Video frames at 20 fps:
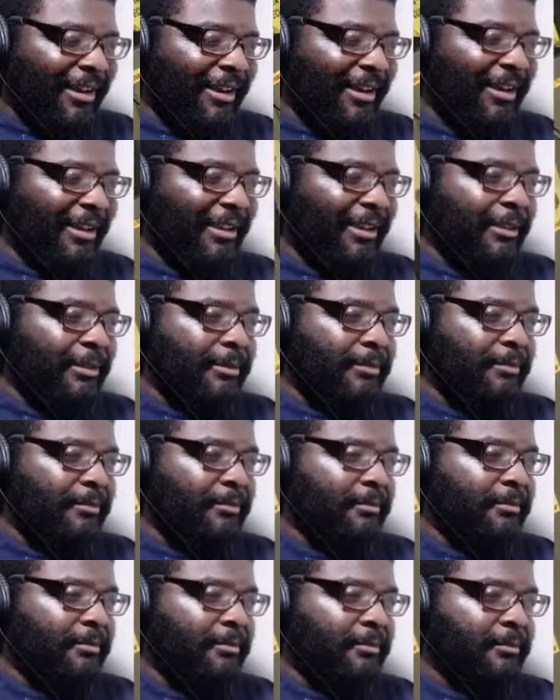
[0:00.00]

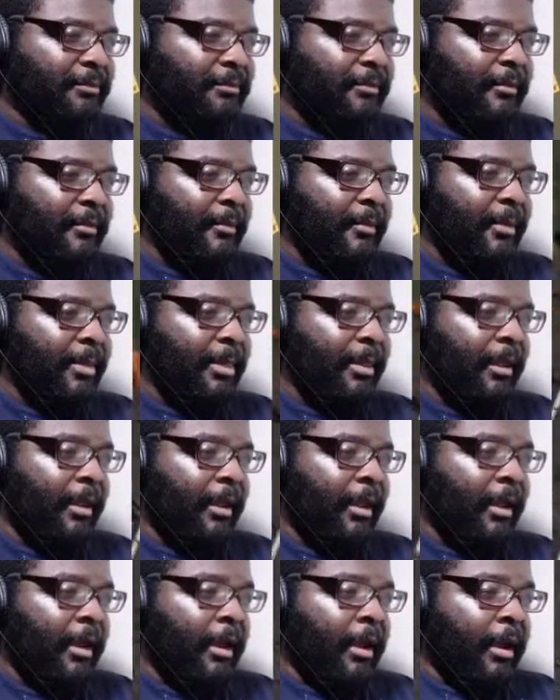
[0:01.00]

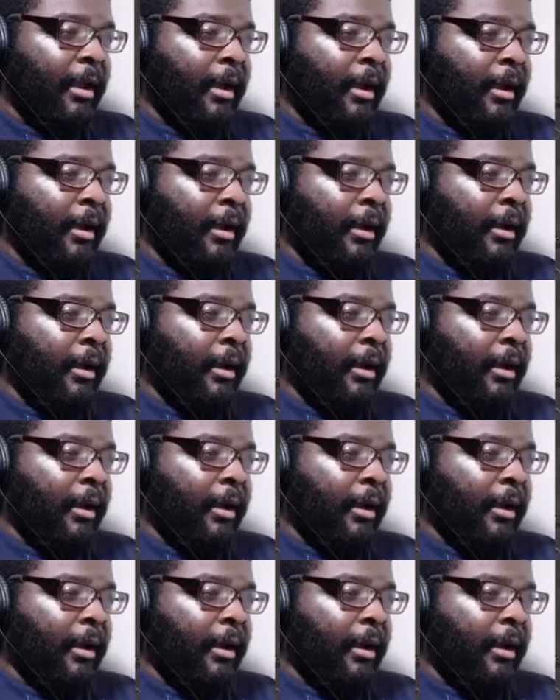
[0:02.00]
Nothing is said.